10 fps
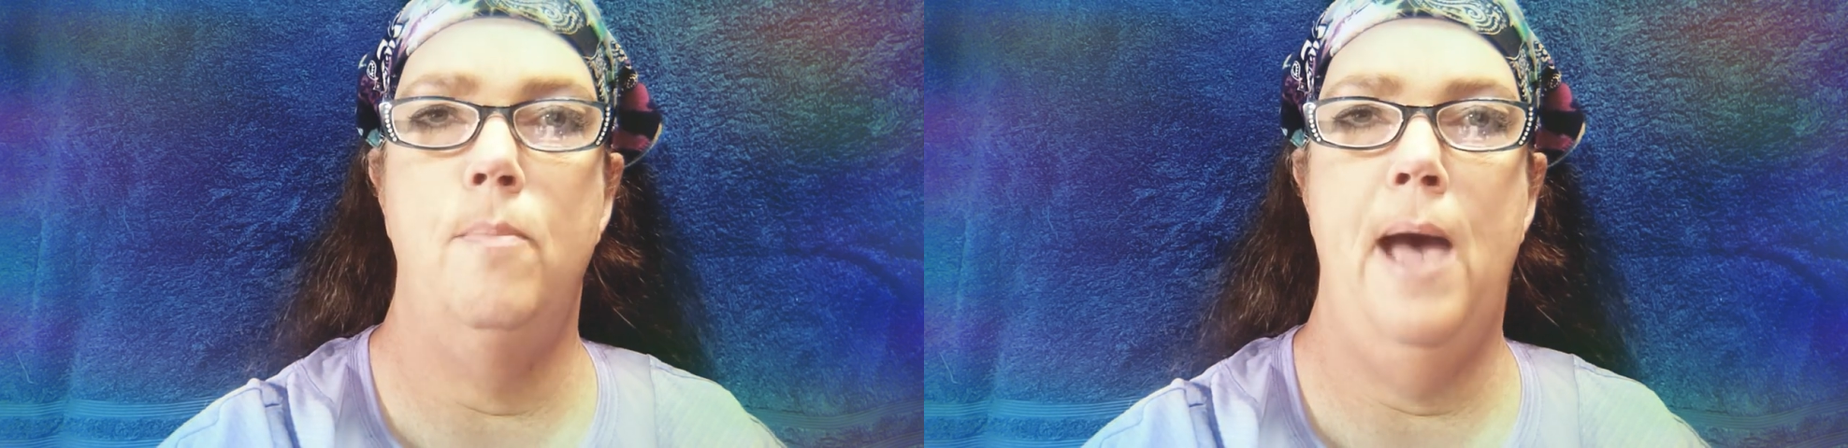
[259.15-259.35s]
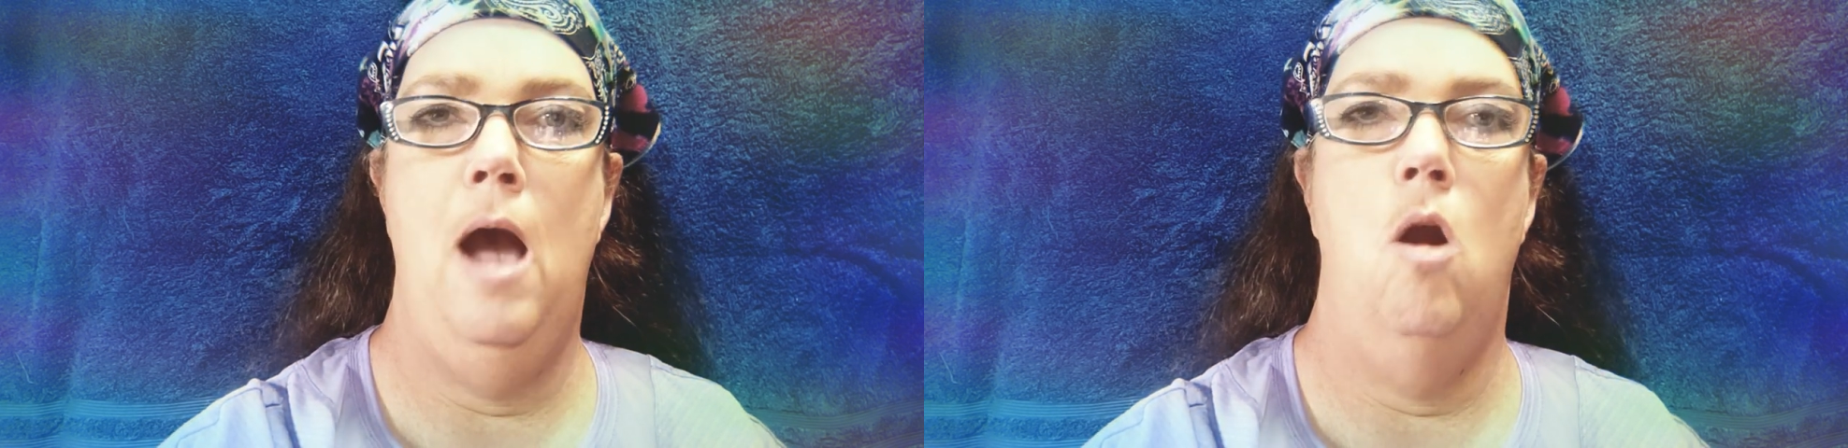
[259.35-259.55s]

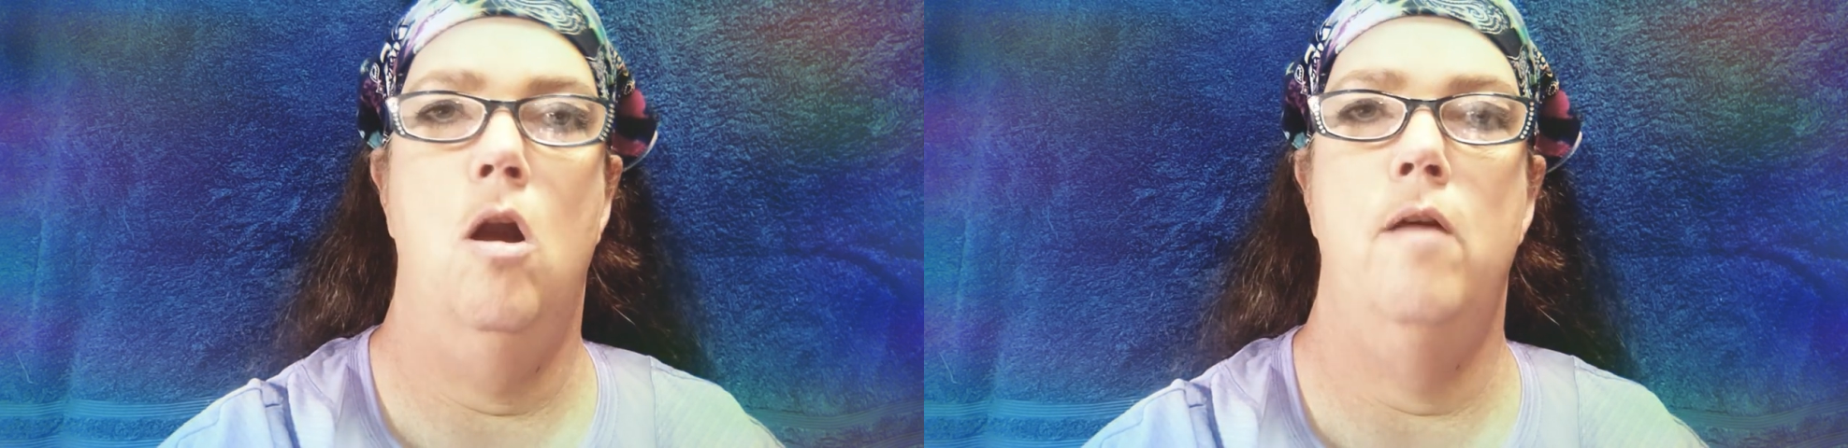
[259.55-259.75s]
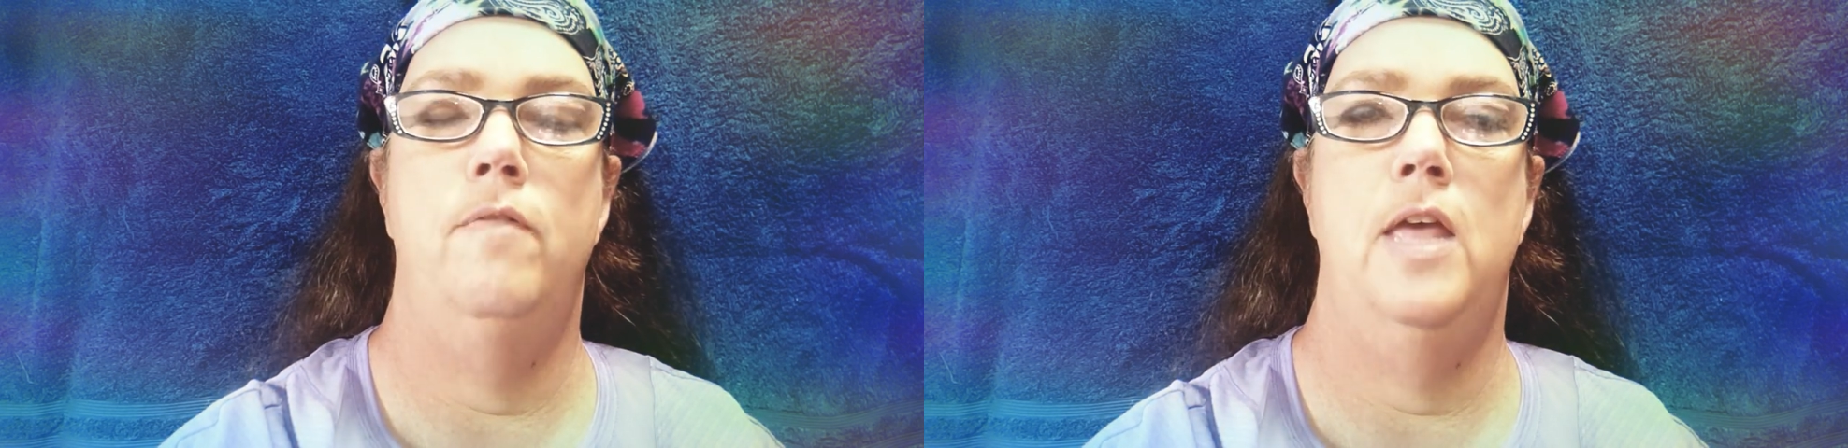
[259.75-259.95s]
power
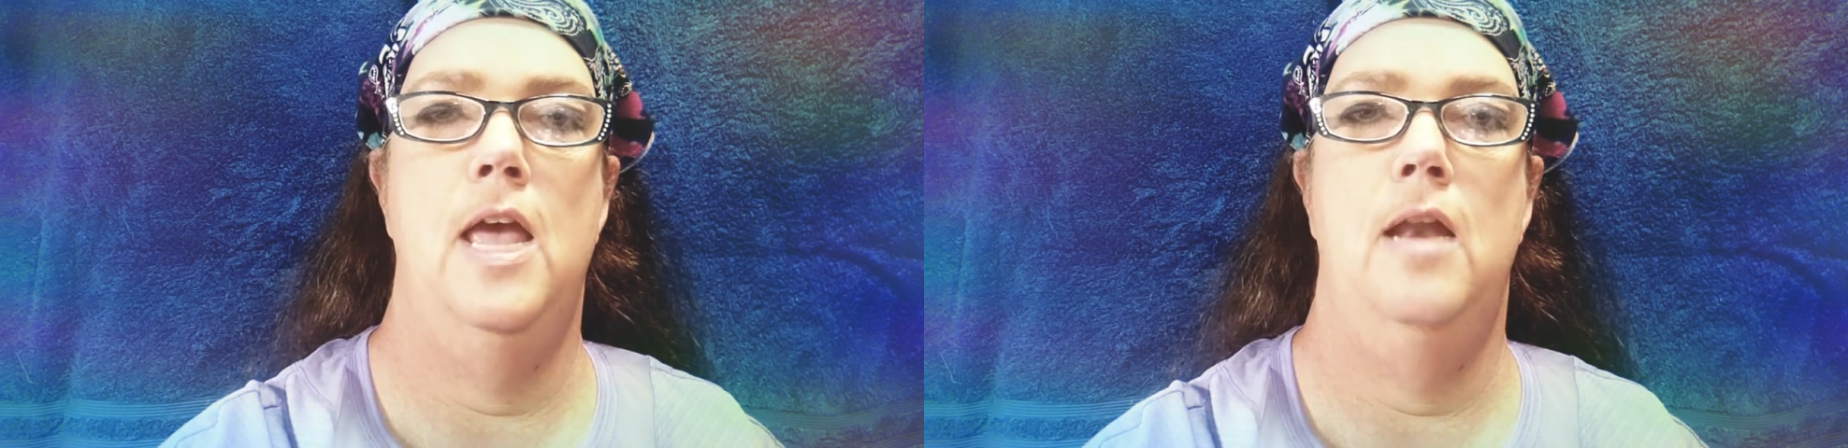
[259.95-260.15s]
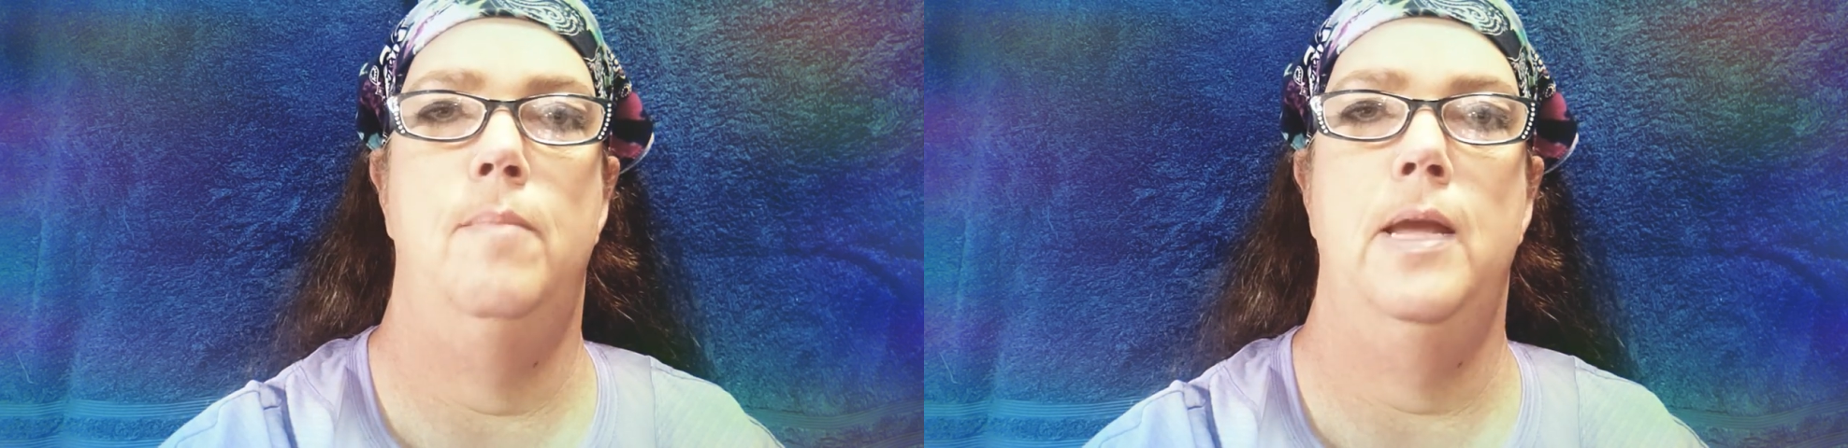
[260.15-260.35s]
of the
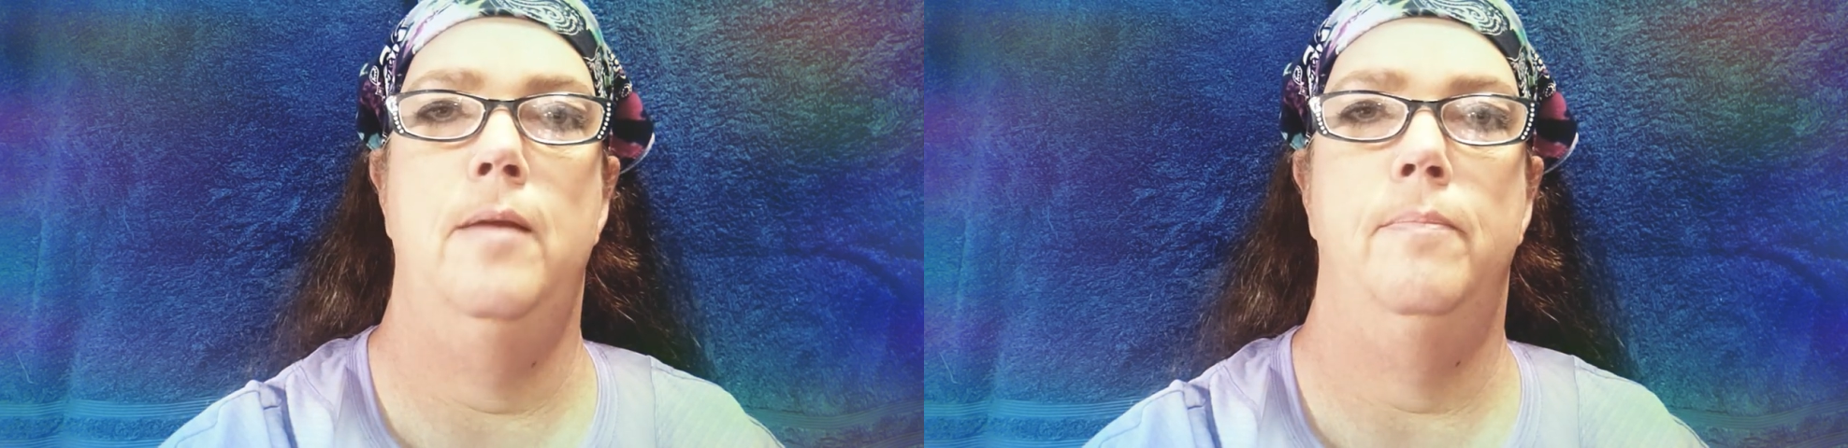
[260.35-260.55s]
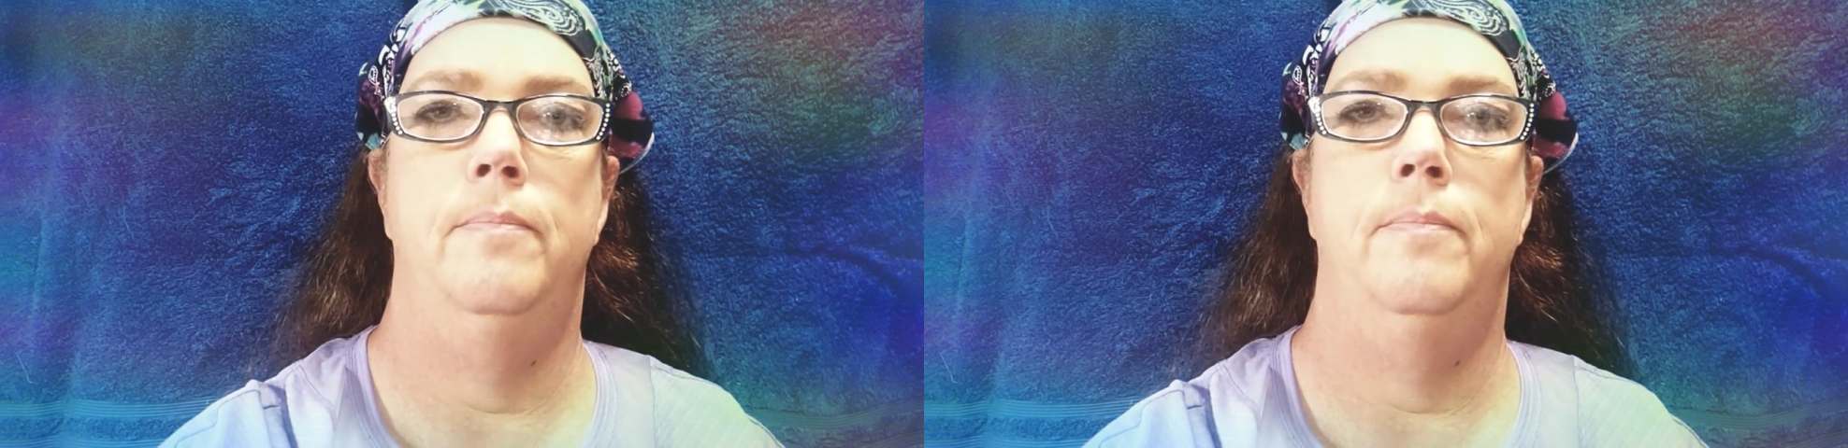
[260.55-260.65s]
enemy,